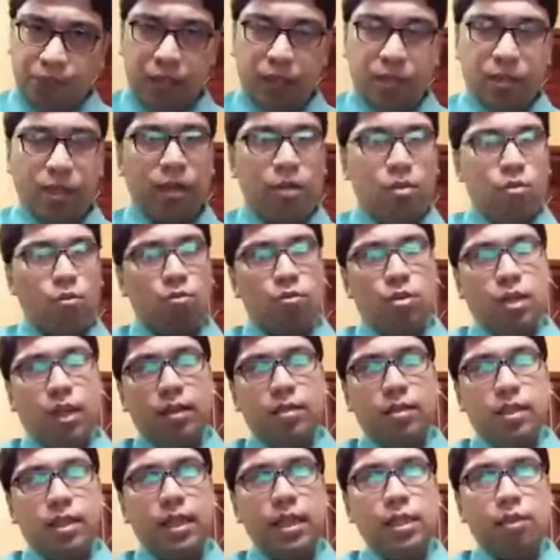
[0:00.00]
These are known
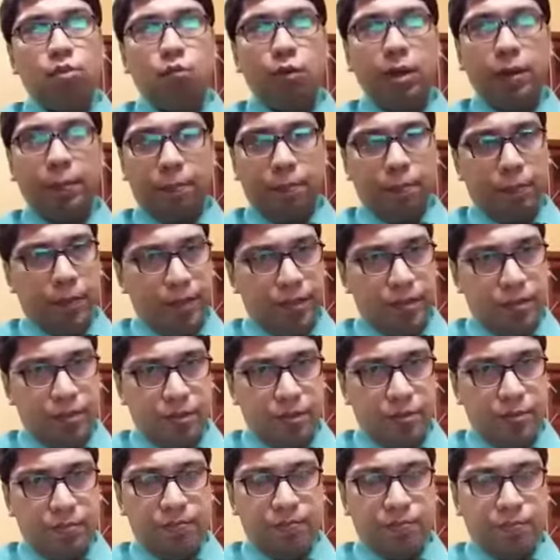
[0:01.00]
as
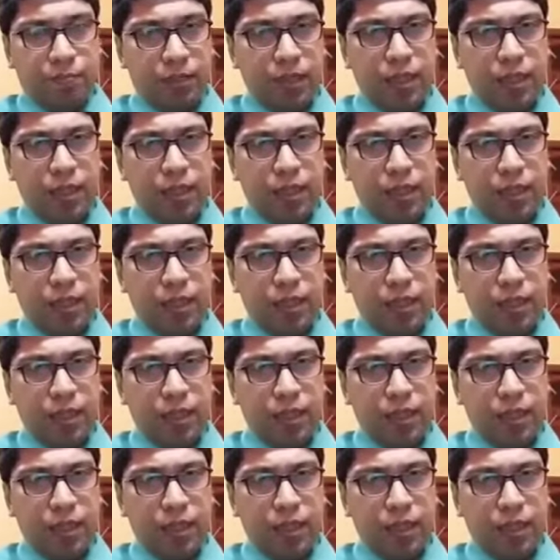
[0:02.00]
equipments.